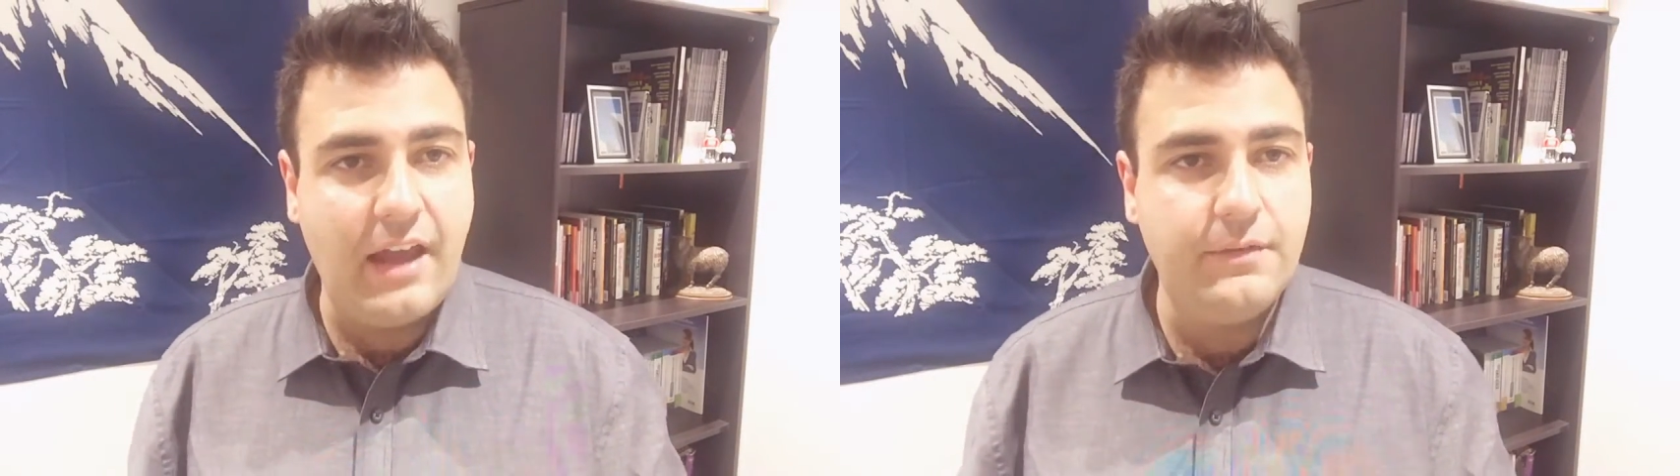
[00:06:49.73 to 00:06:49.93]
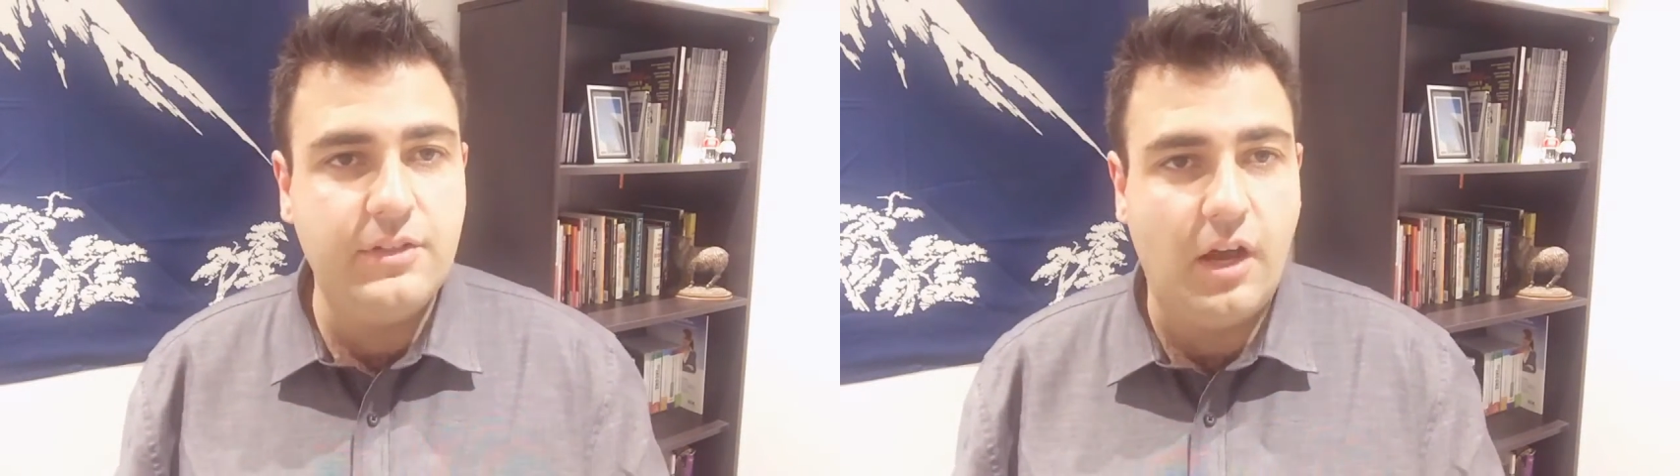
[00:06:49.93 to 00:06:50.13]

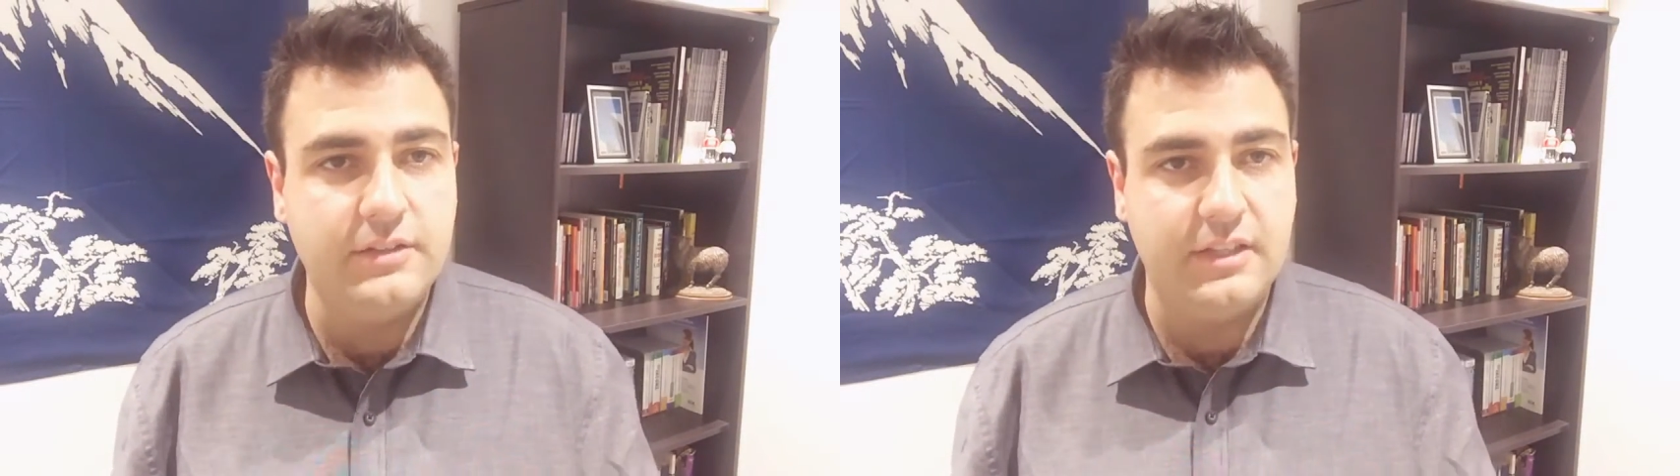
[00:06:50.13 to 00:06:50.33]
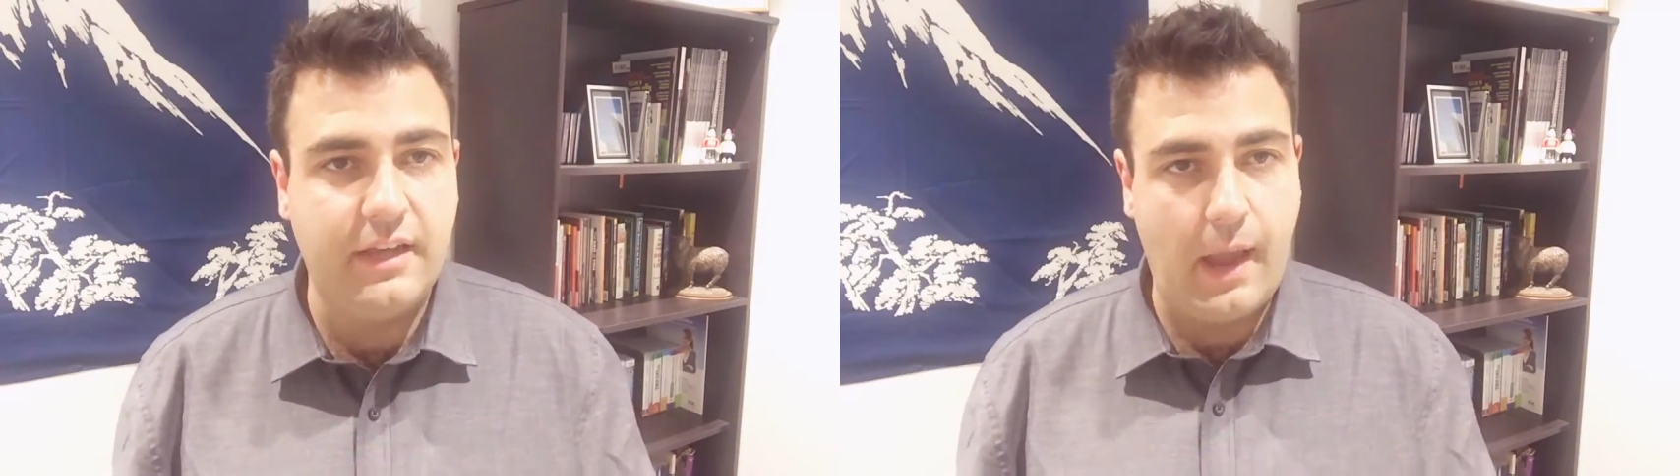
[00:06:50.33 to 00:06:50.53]

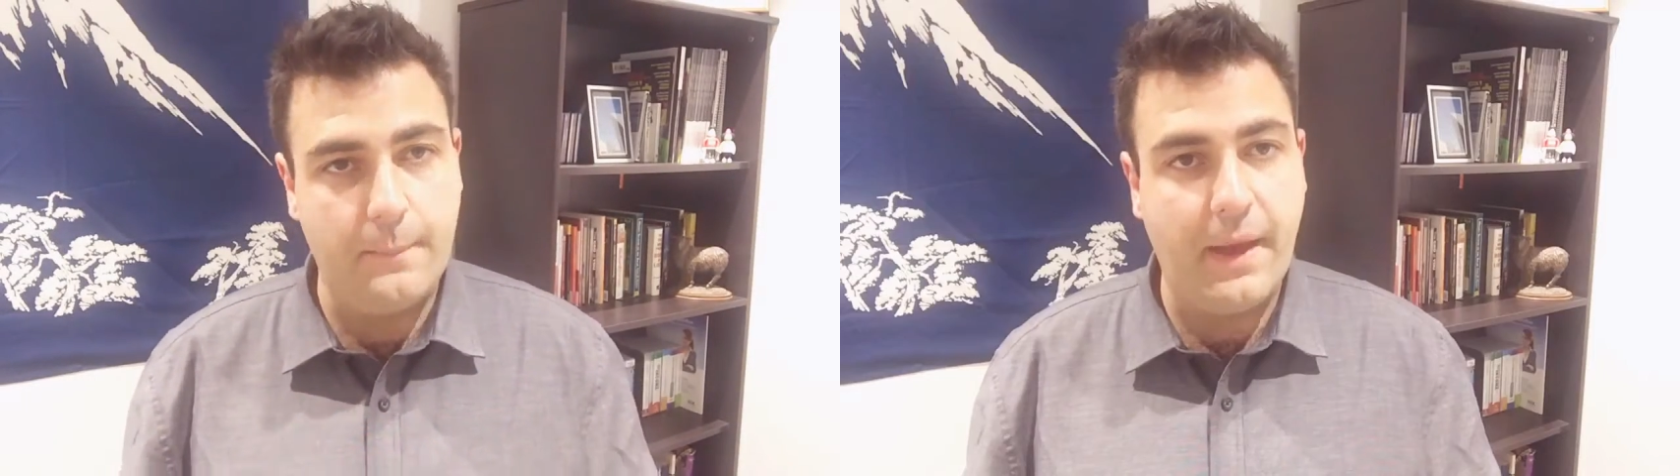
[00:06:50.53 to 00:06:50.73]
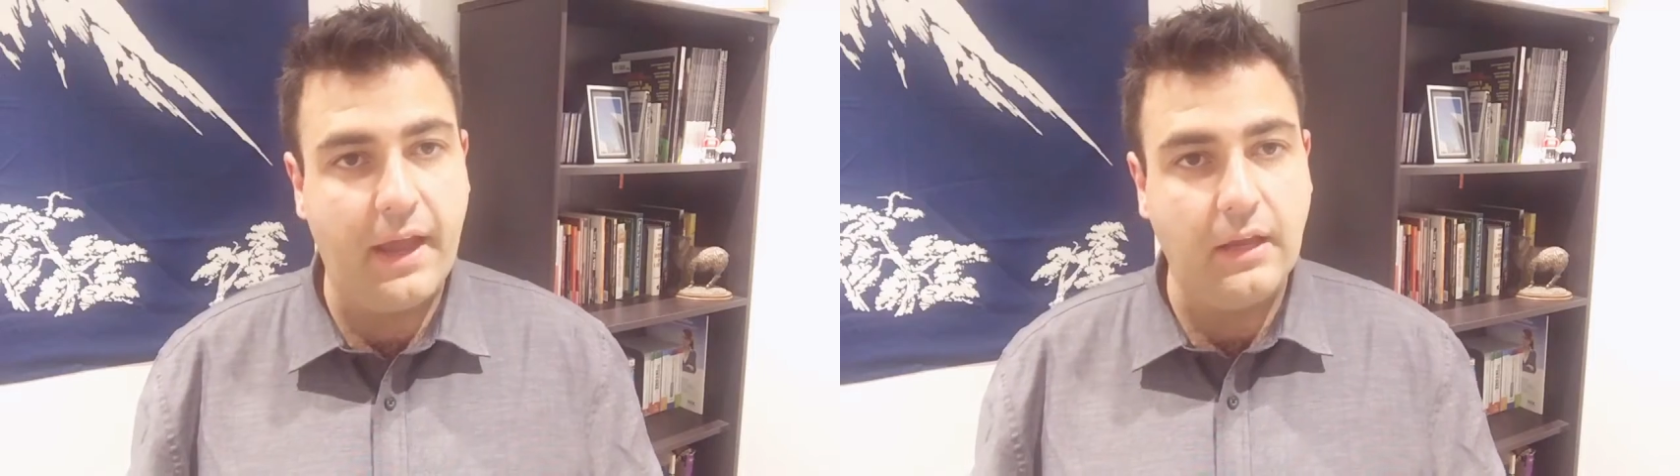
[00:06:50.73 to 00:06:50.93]
advertising
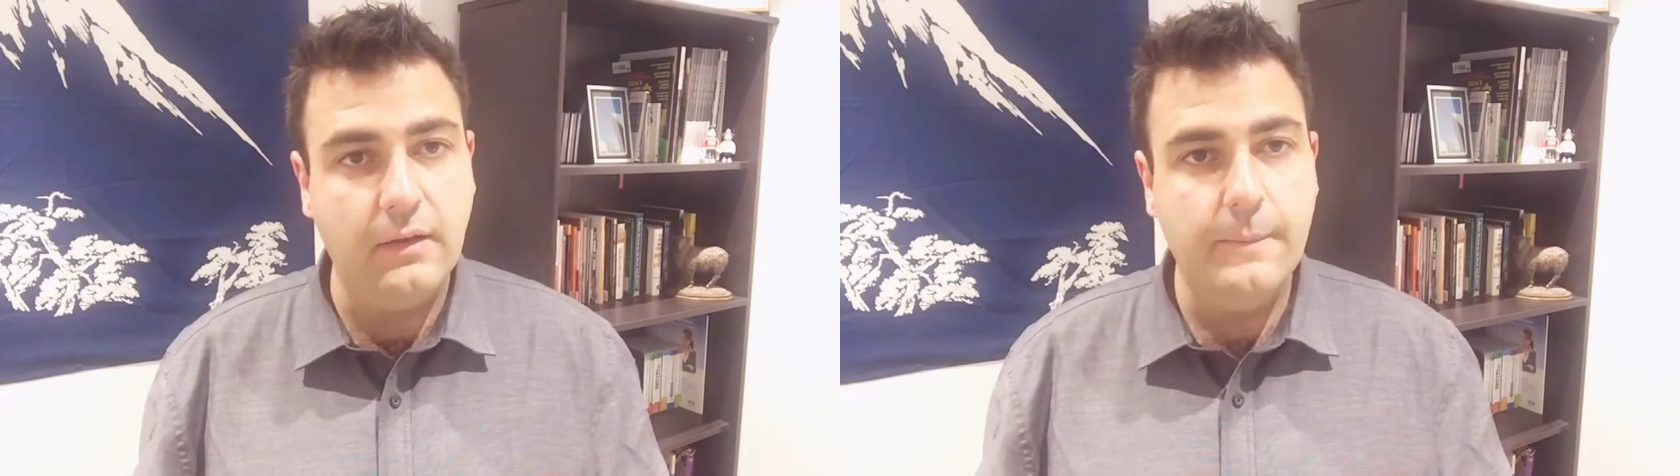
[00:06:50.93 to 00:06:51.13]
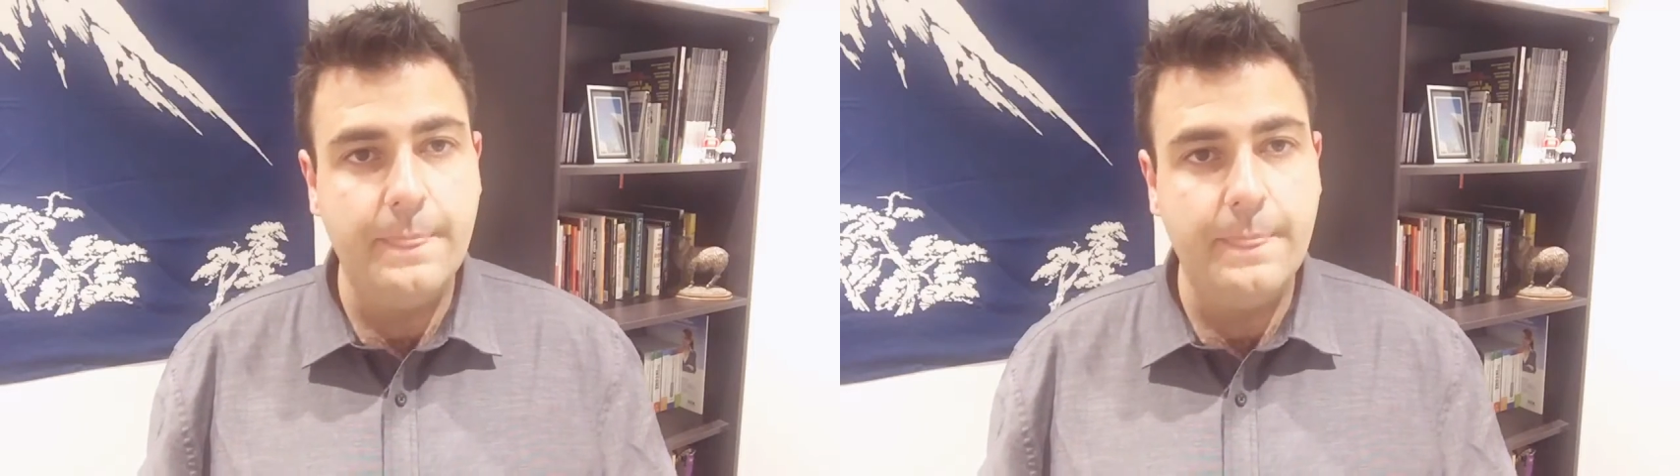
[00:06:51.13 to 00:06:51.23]
campaign,